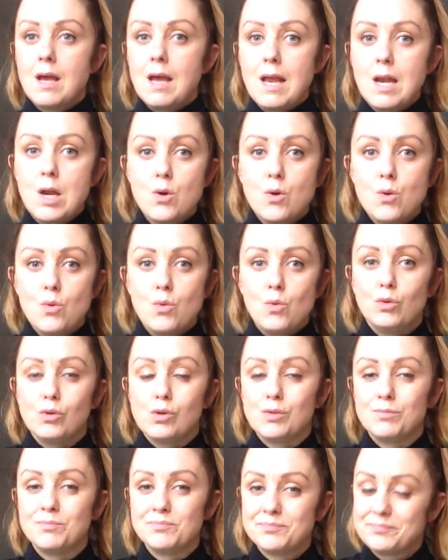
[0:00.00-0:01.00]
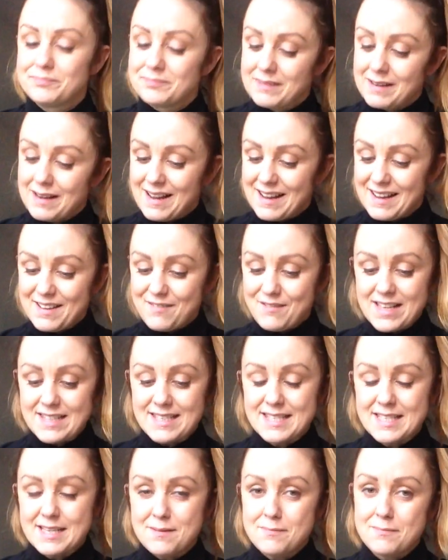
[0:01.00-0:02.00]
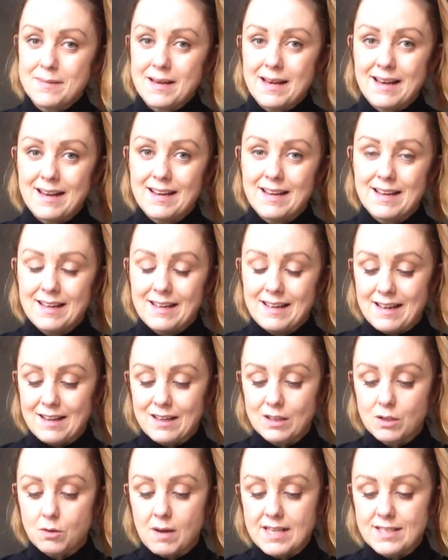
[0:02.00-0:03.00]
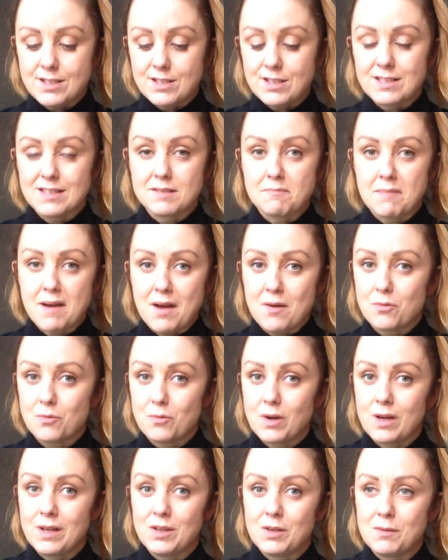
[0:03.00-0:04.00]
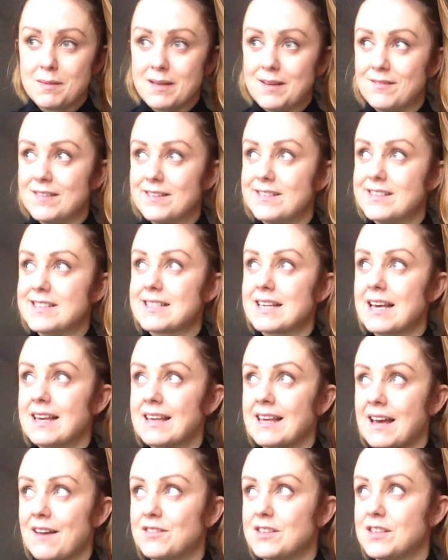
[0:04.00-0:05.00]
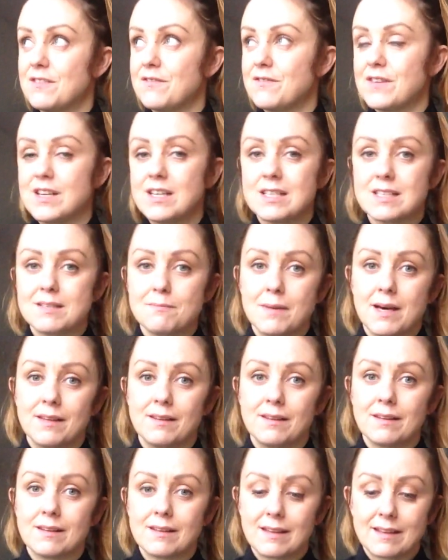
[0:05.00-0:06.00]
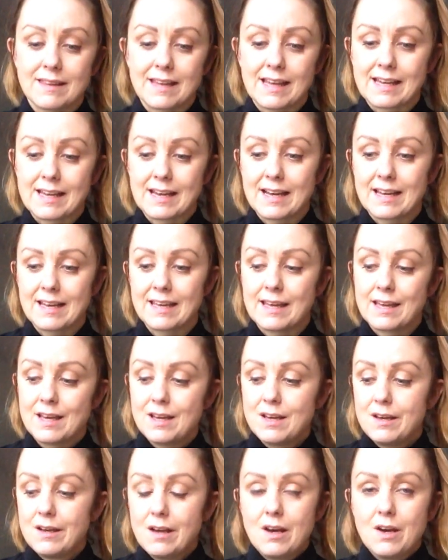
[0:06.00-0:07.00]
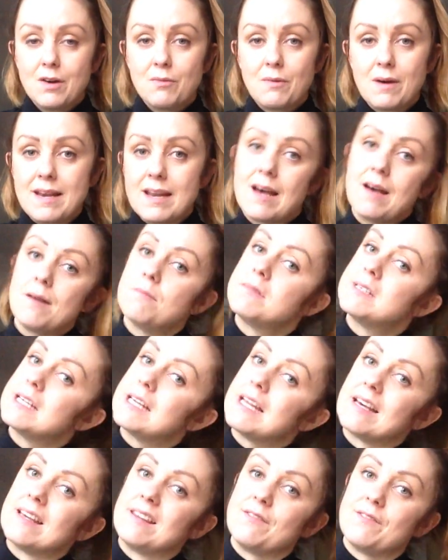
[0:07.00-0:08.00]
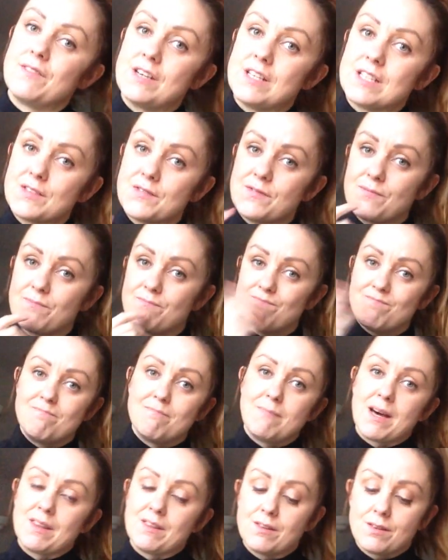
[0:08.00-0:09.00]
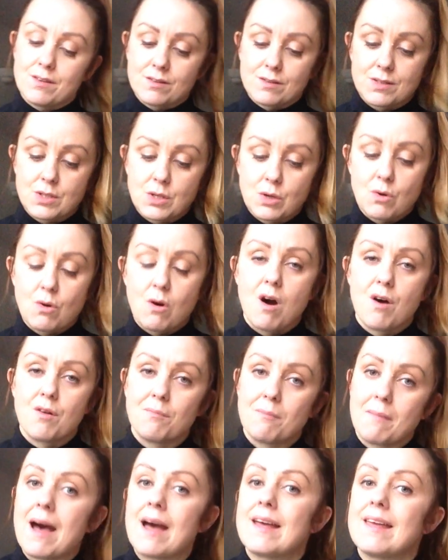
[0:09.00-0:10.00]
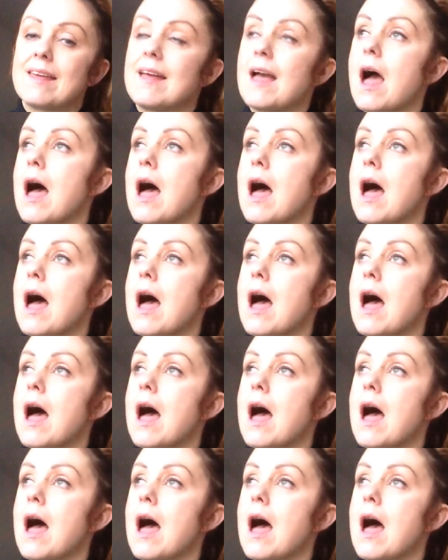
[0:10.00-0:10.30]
Hello! I've had some questions about what Humira is like after the first month. I think I went up to like first month or so on my